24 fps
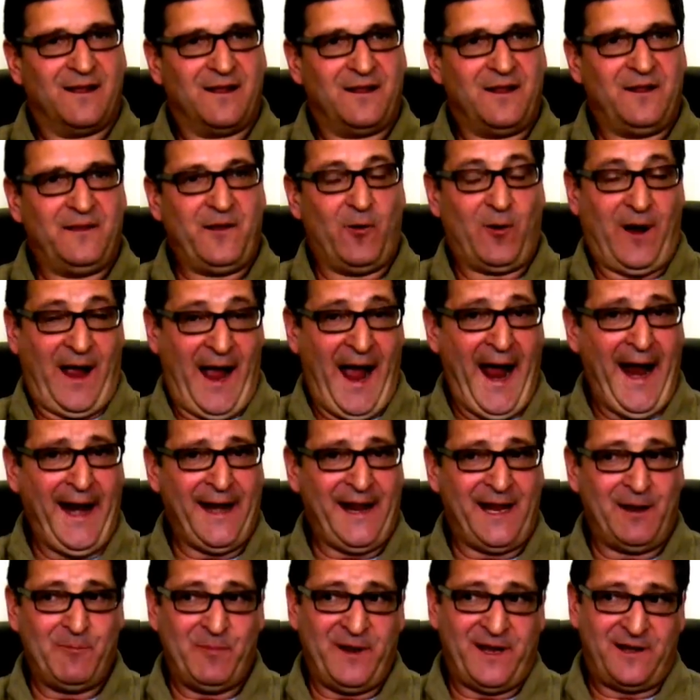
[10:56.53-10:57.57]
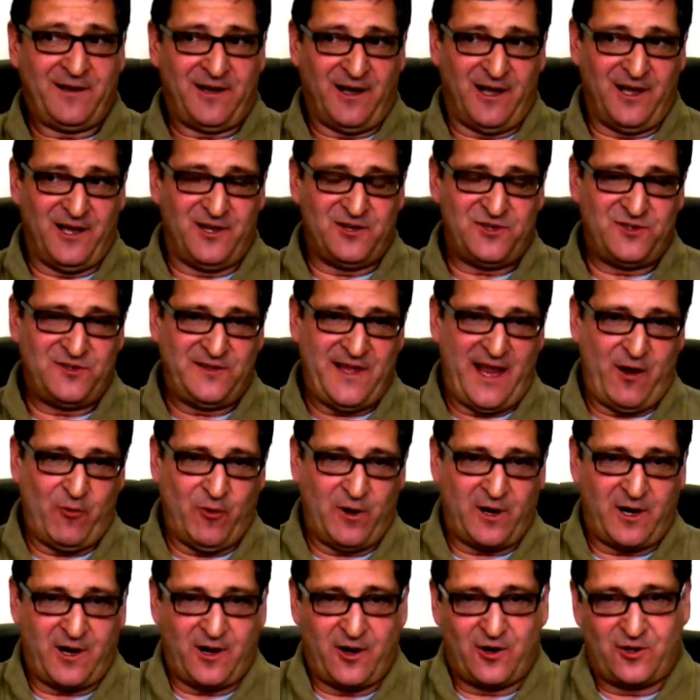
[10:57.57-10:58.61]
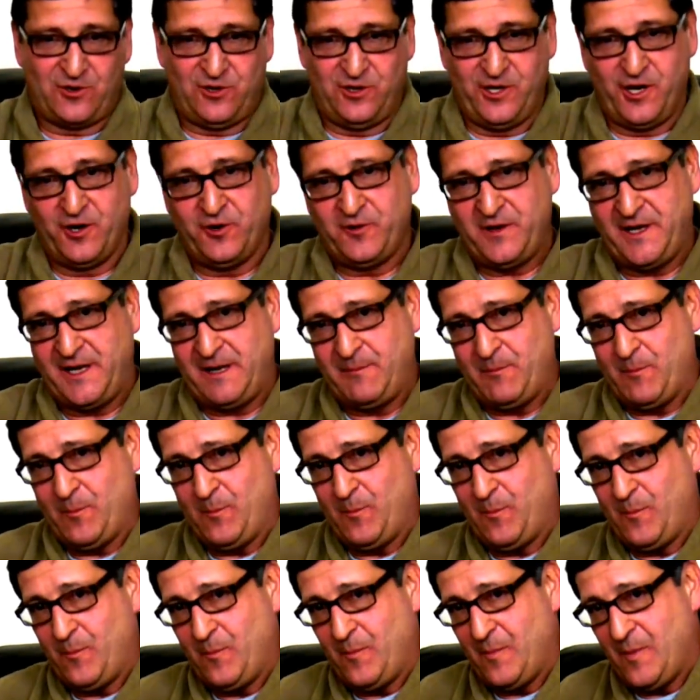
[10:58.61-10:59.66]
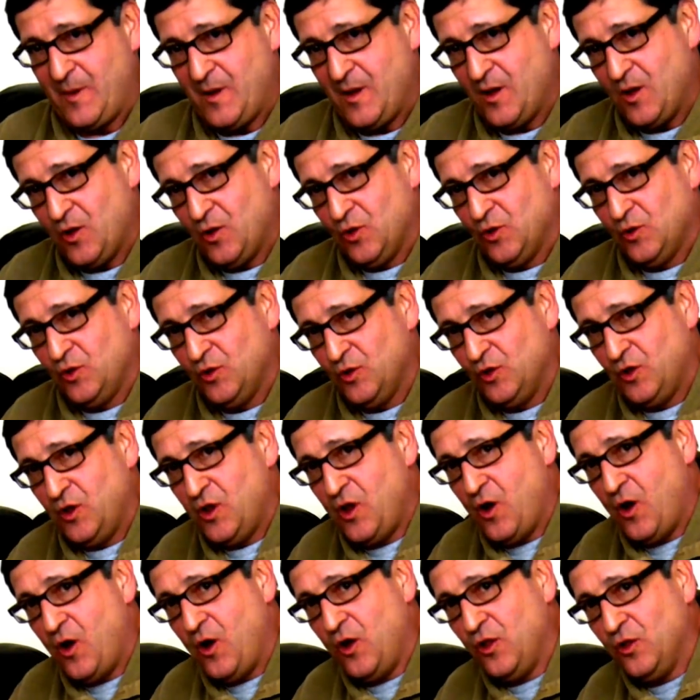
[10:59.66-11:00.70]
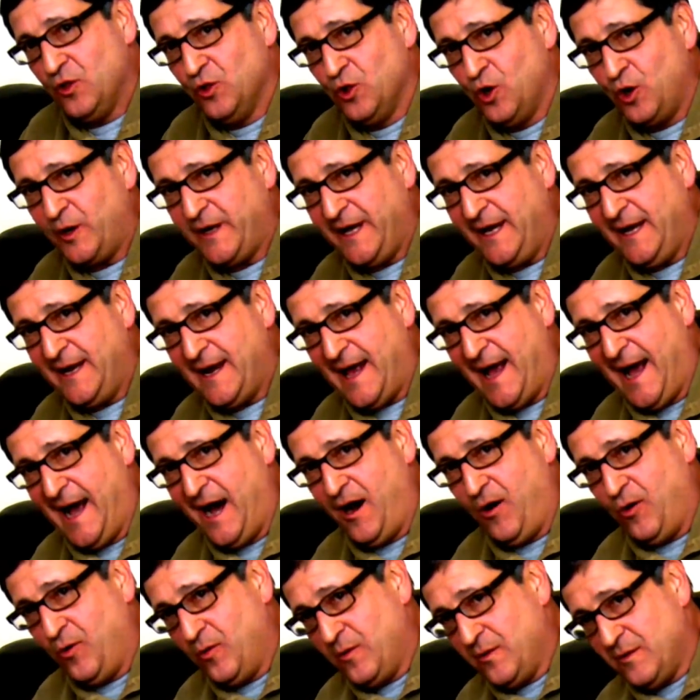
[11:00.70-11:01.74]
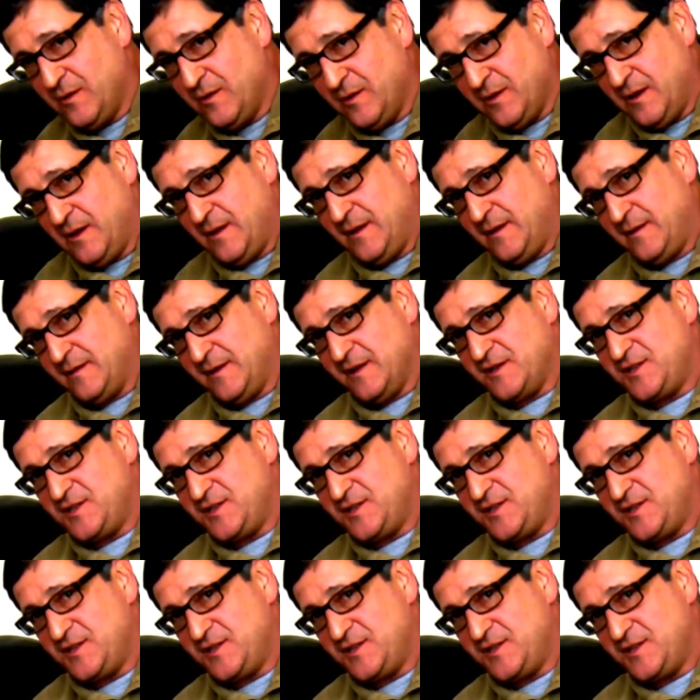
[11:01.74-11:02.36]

They were hiding because they were clearly looking out the